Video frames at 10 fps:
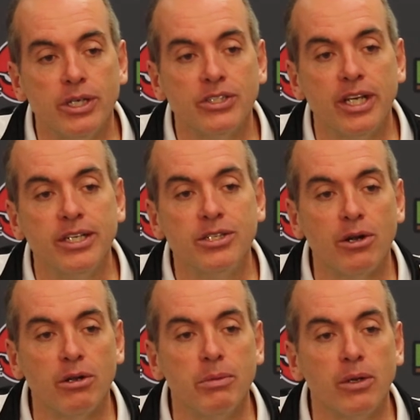USA
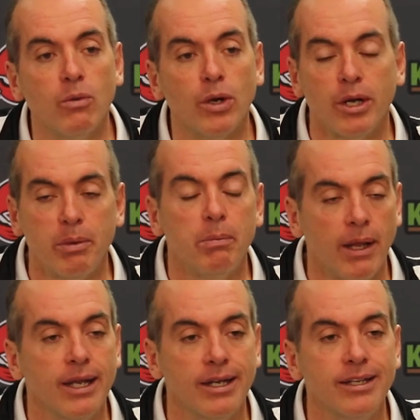tournament, we're going to be
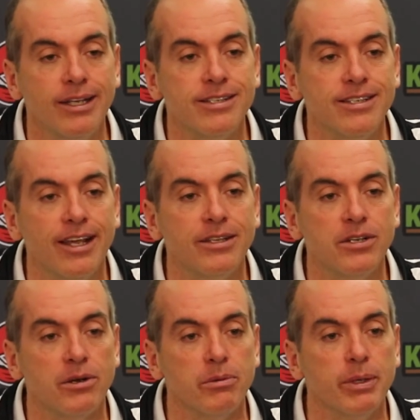playing in the NCAA
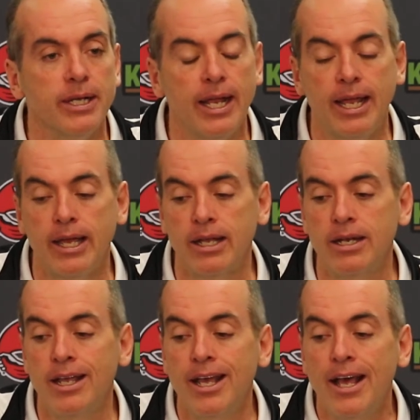tournament.
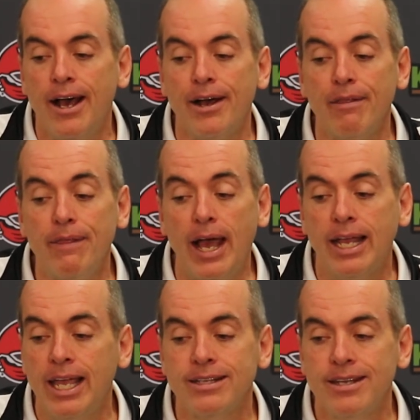And uh, I
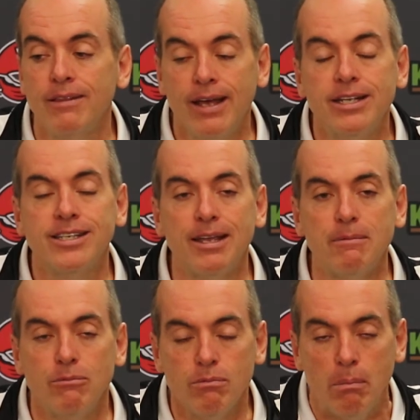can't, that is a
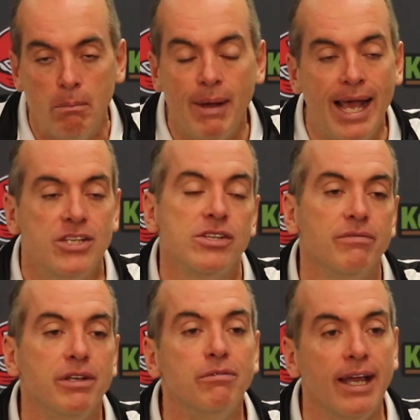
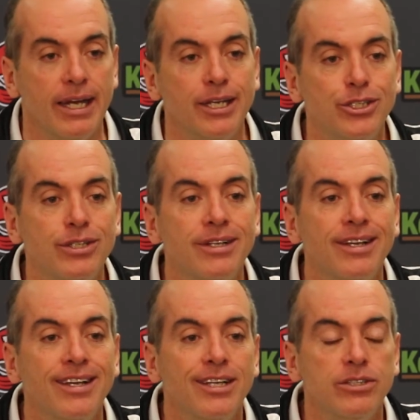massive advantage
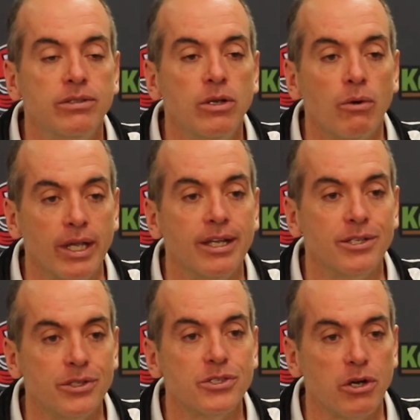going
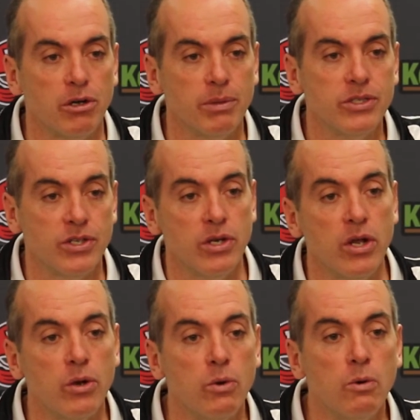into the tournament to
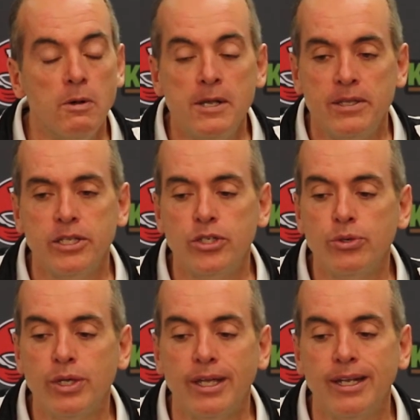know that
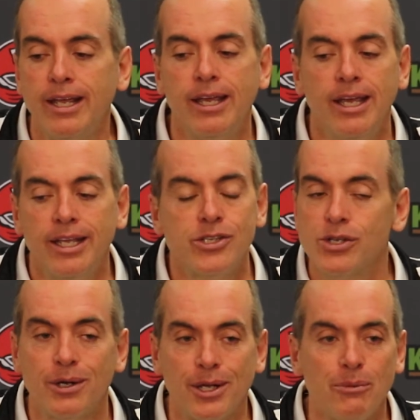you can. It, it,
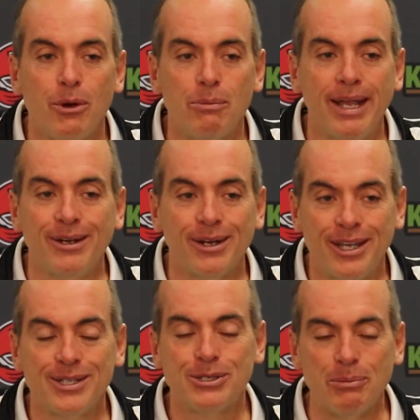certainly won't make our
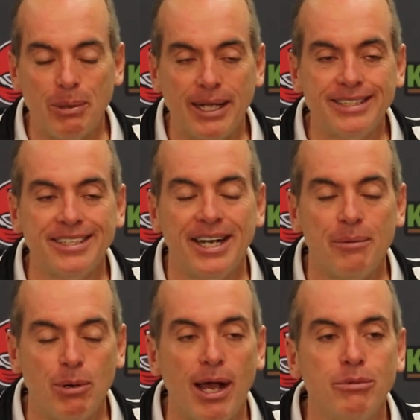kids complacent.
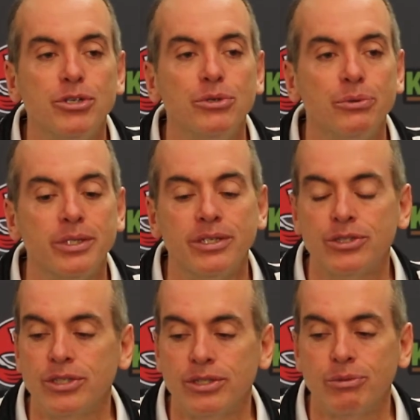I promise you. When
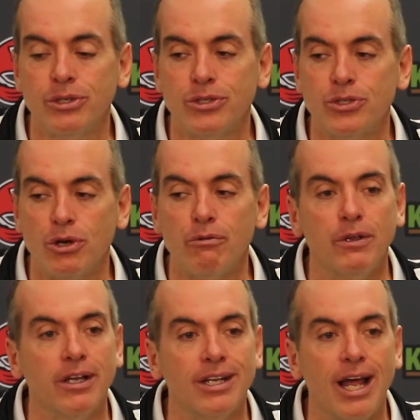there's a when there's a
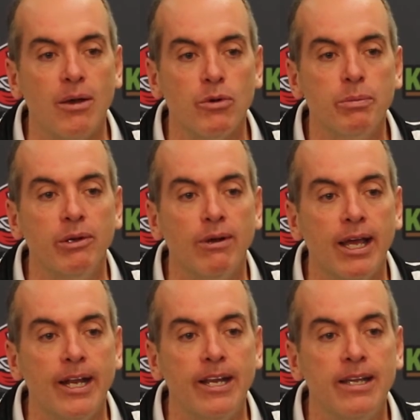trophy on the line, we'll be
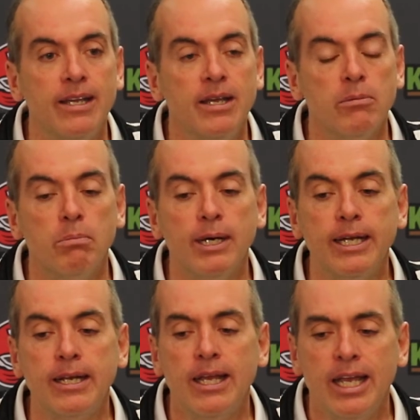ready.
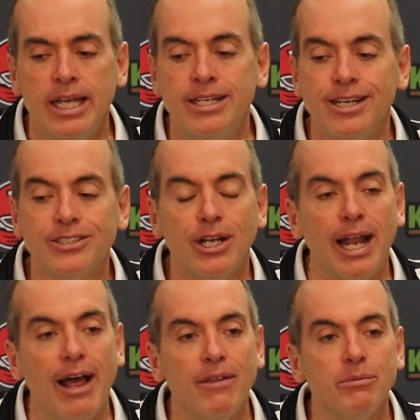But it does
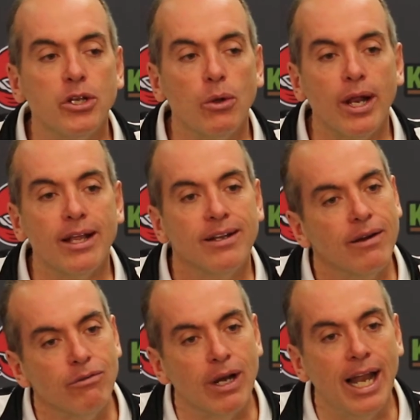allow them to go down
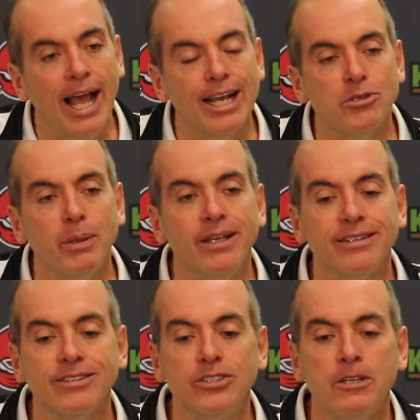there and relax
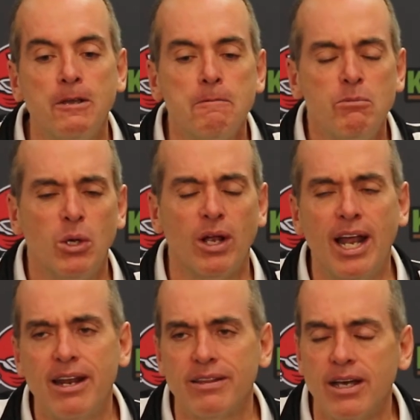because you know a
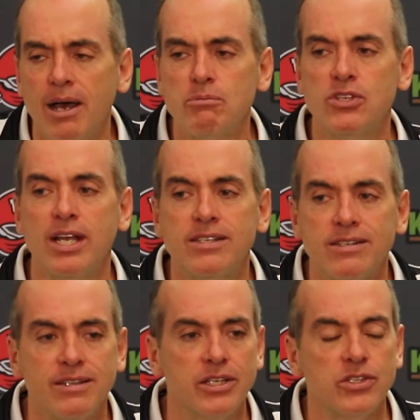lot of the
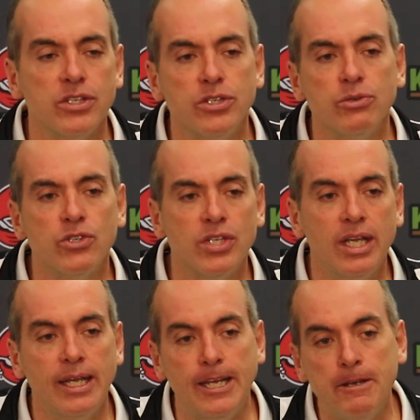upsets and things that you
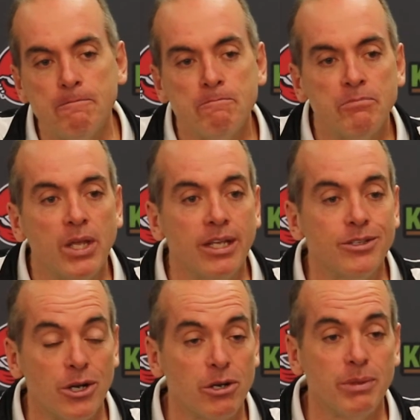see
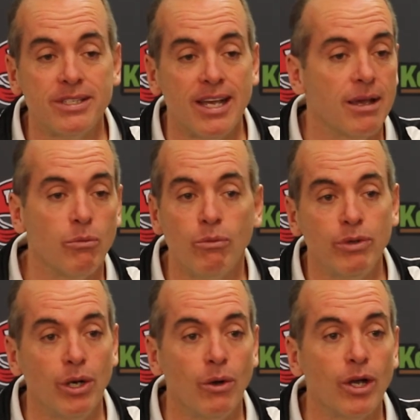in tournament time,
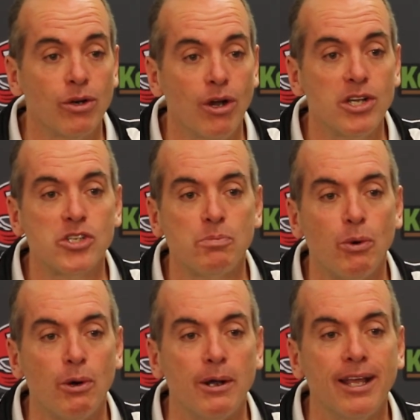you know, across
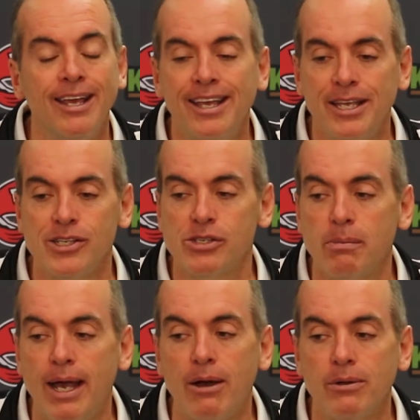sport is
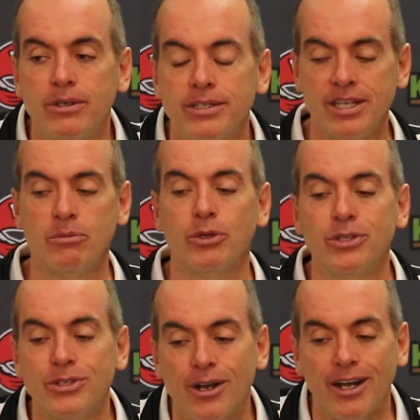about the team
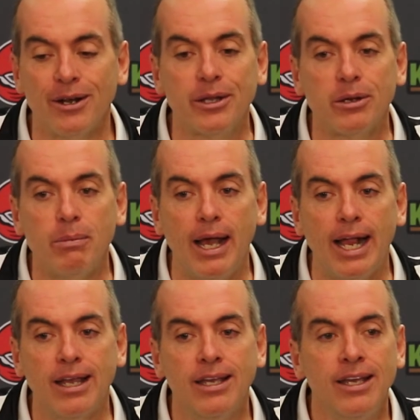with the target on their
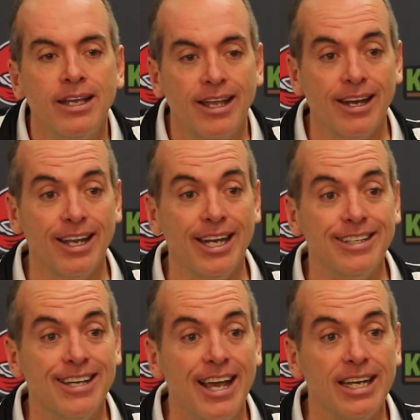back, kind of
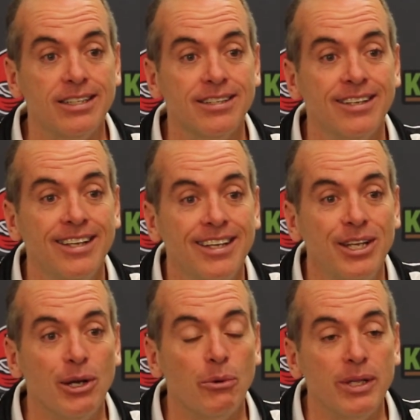getting tight.
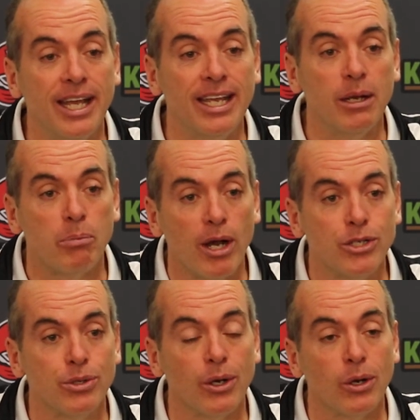You know, when they get
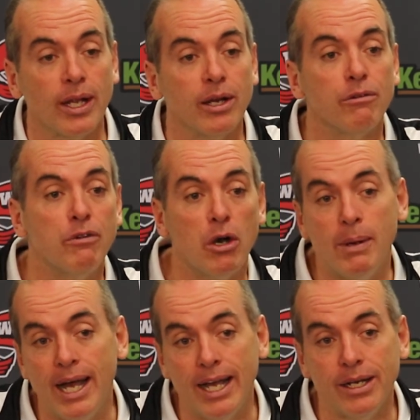pressured early or fall
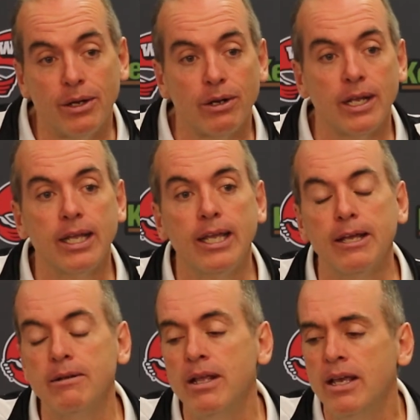behind early,
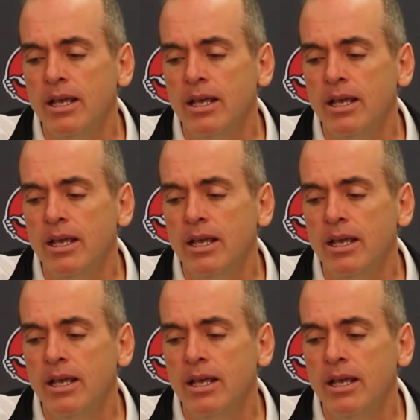and